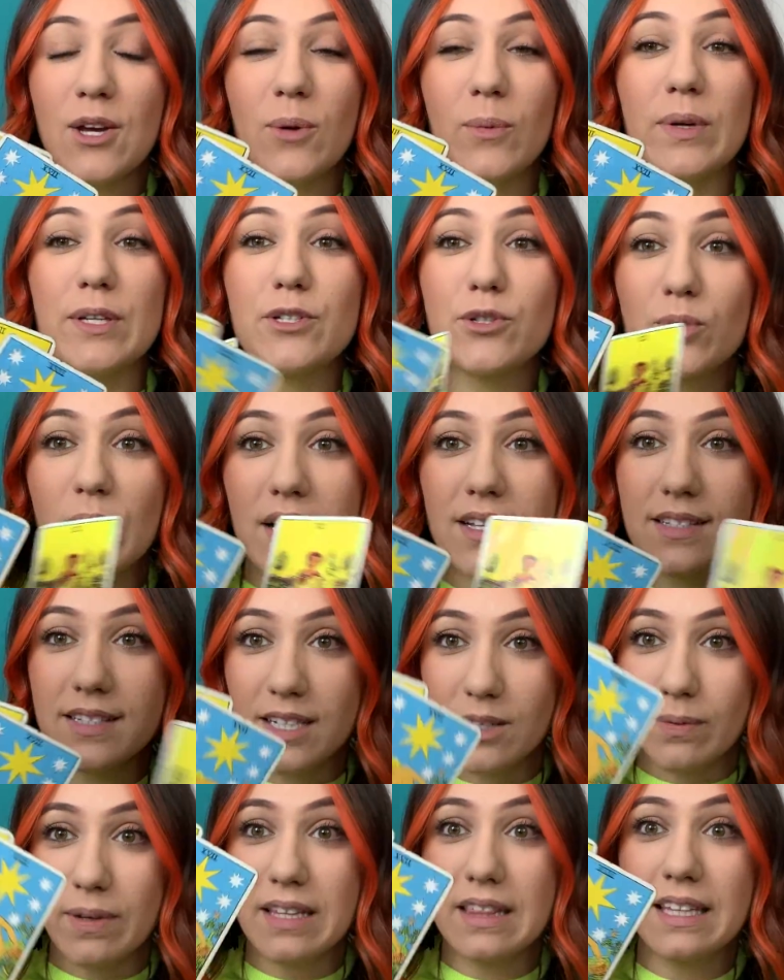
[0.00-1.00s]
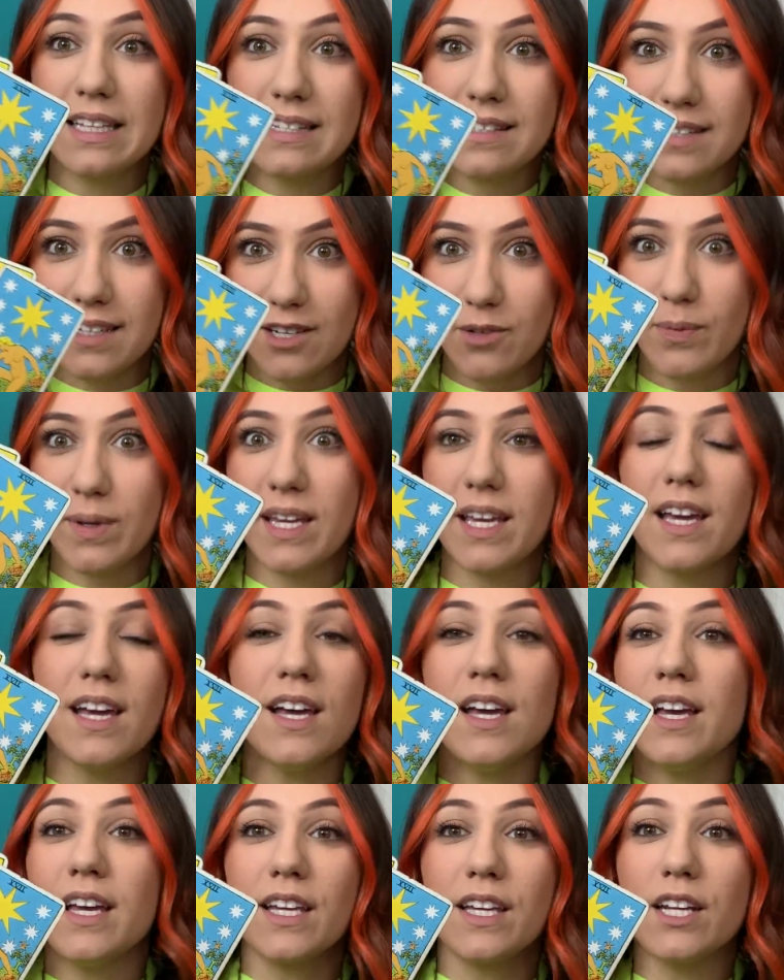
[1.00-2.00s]
We trusted, we listened, we,
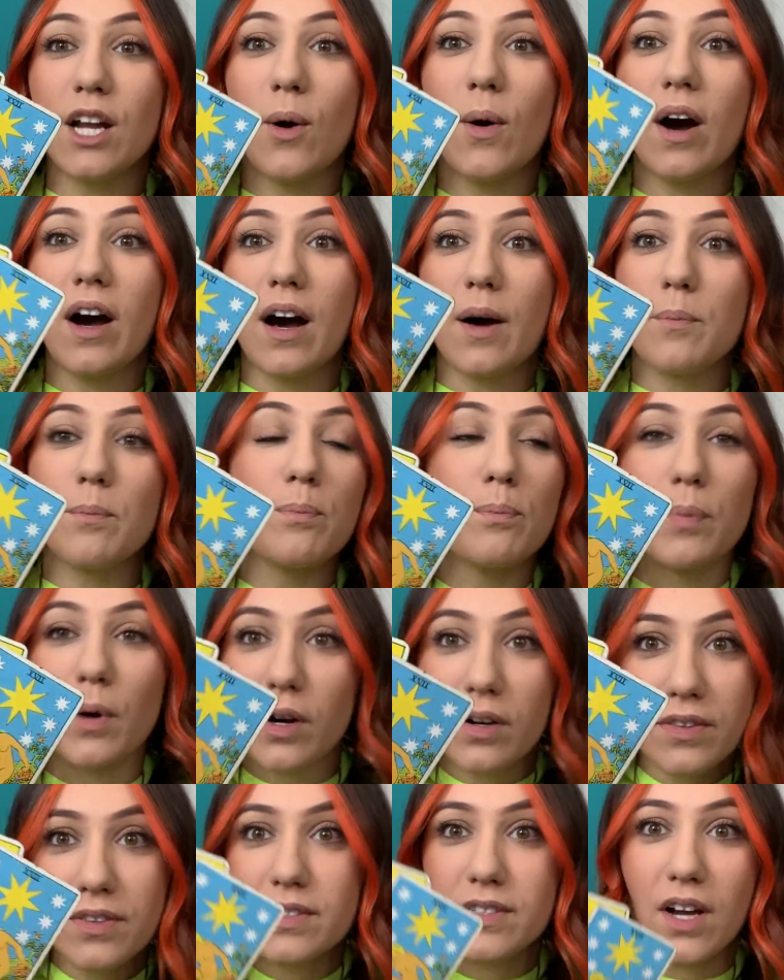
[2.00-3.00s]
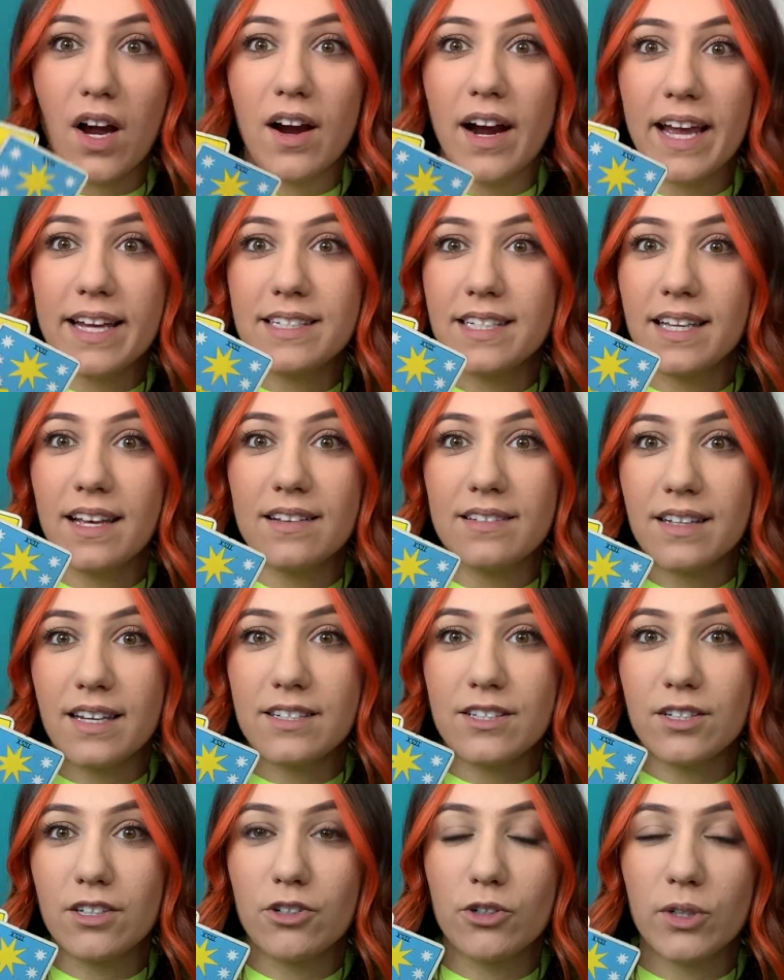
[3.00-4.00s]
you know, birthed our ideas
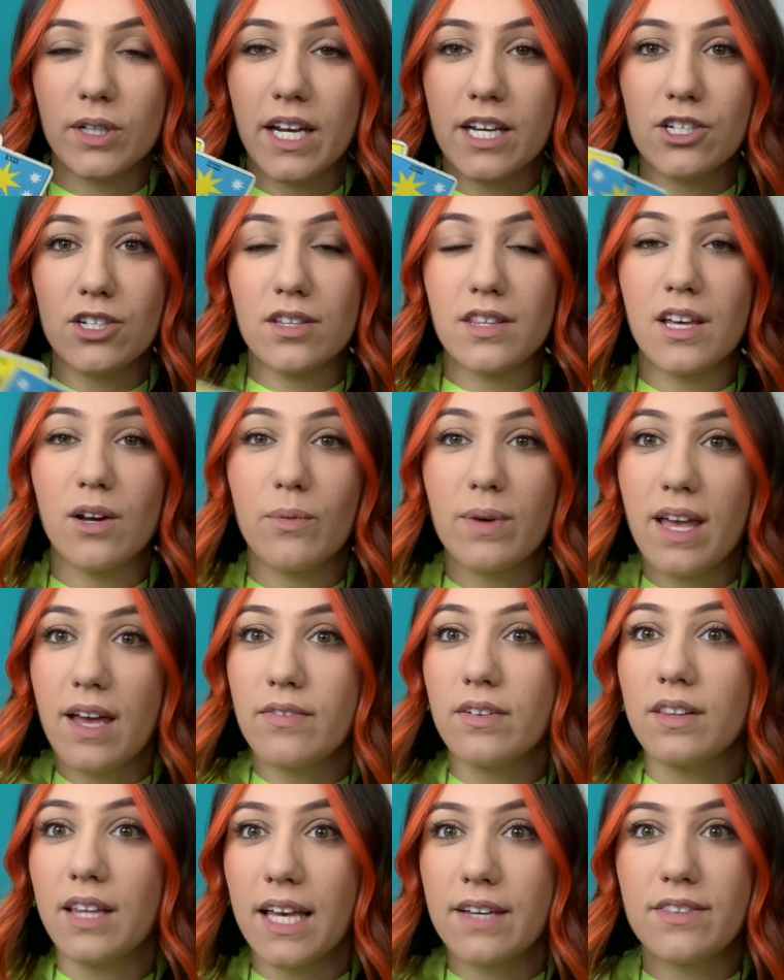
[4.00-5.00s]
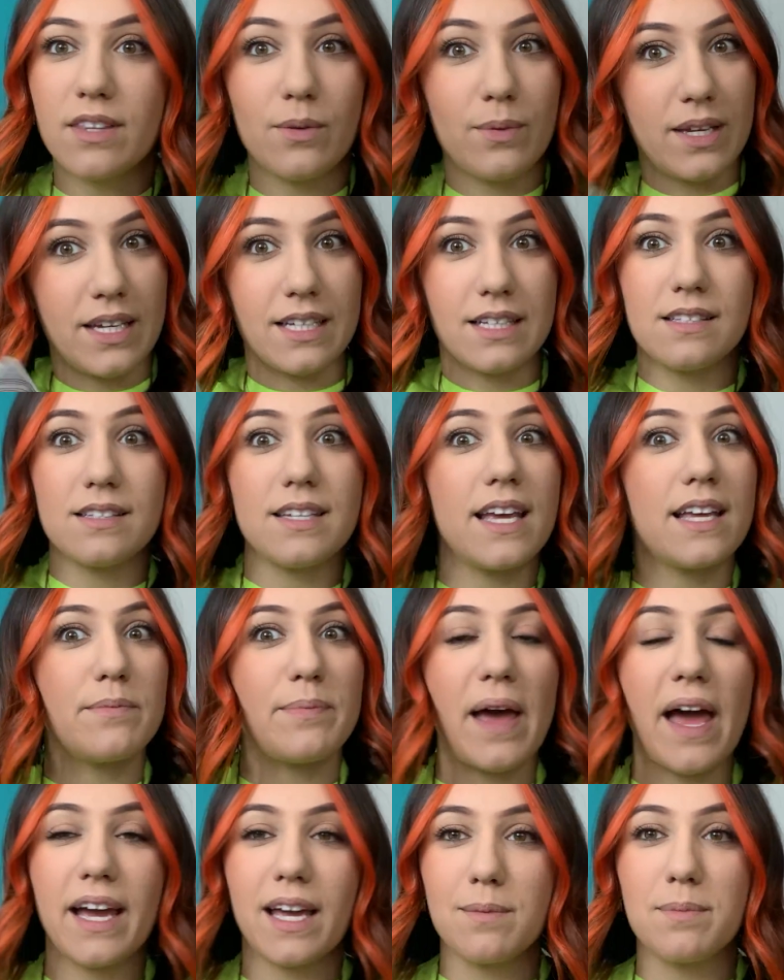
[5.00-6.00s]
into creation, that we have a life that we can stand
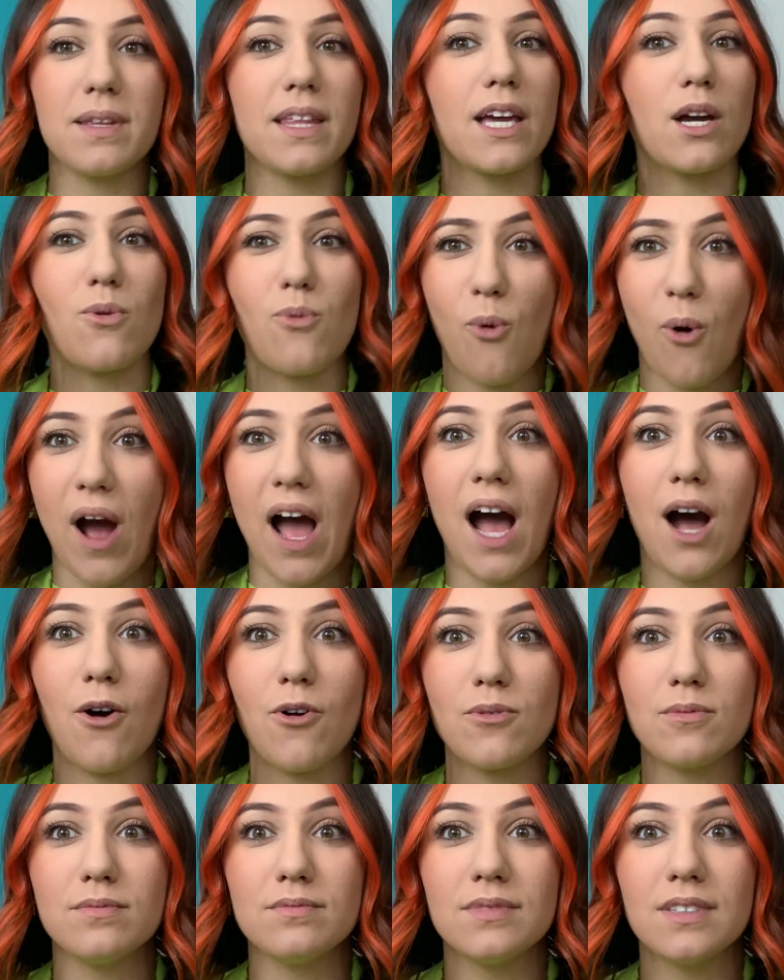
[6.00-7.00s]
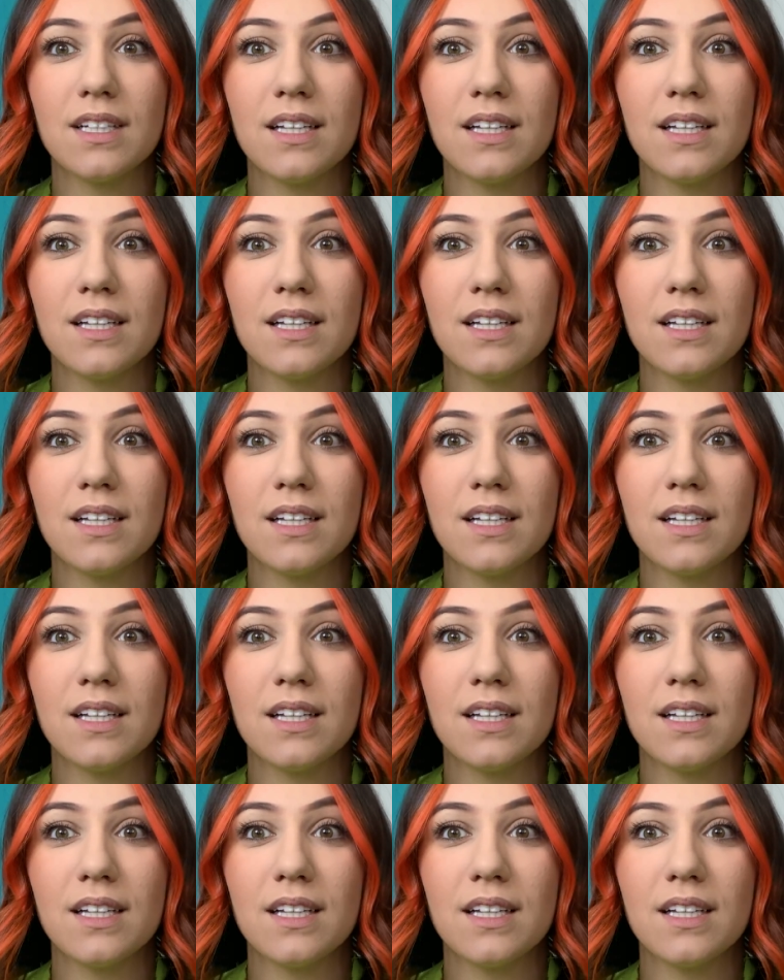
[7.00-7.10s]
back and be like, wow,